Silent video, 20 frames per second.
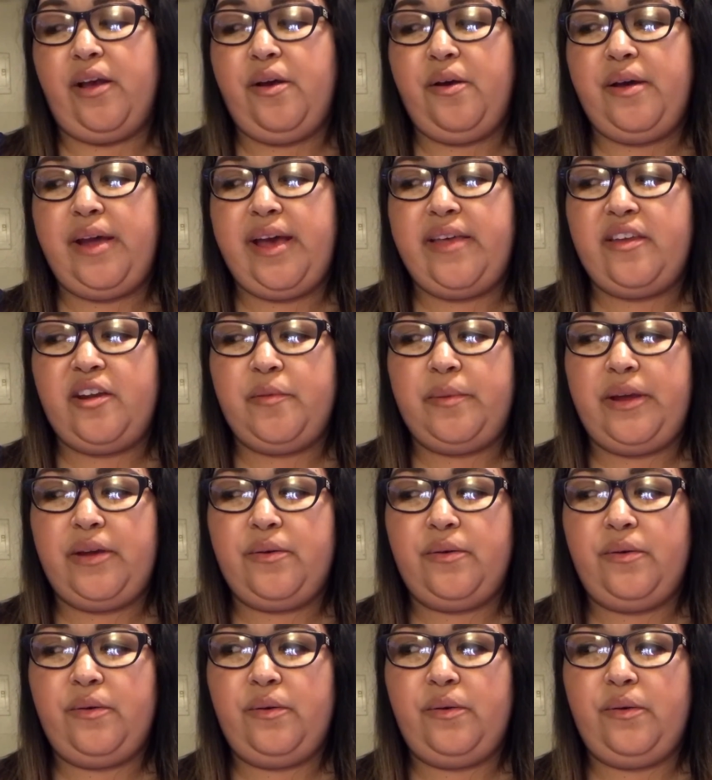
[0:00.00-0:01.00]
oh yeah, that'll be
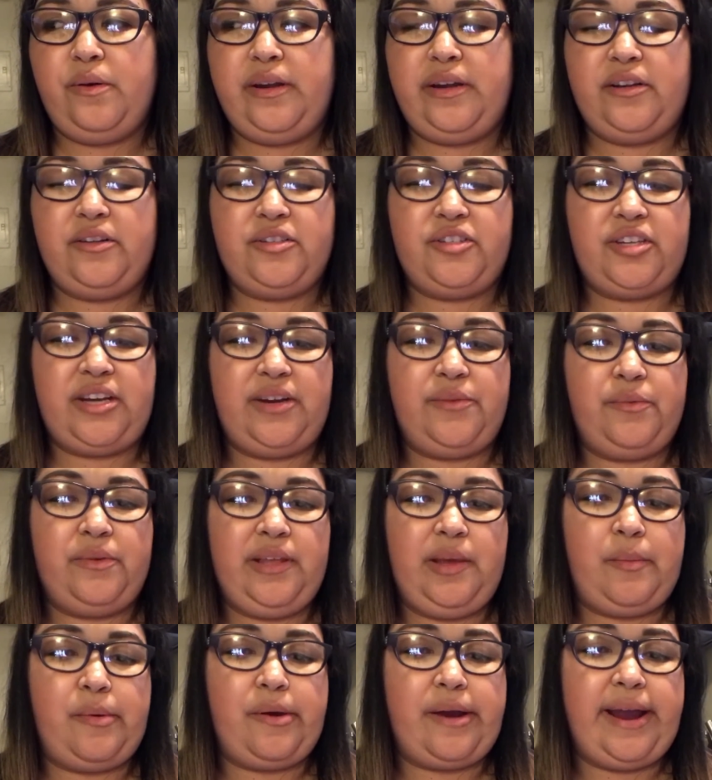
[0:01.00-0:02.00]
cool, and it'll shine
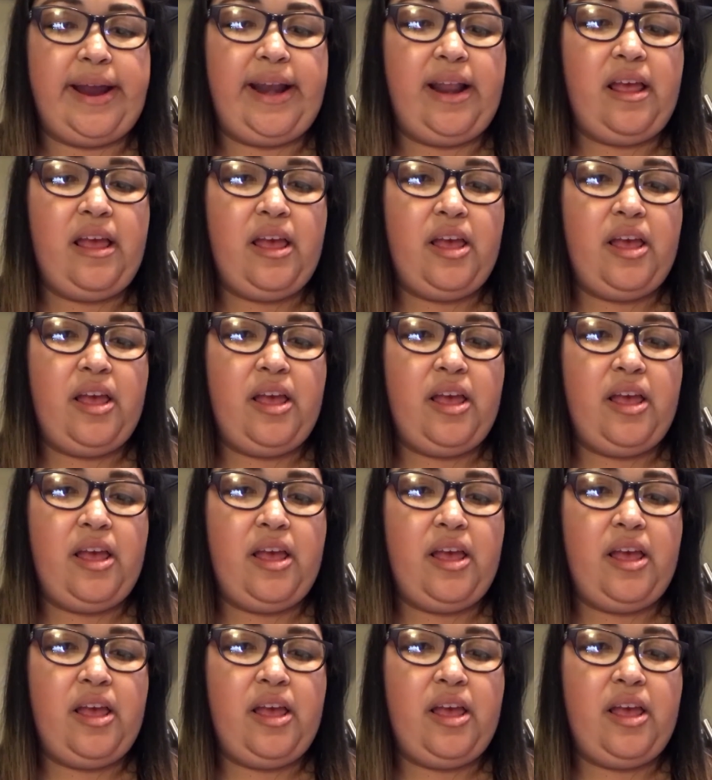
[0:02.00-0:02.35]
really bright.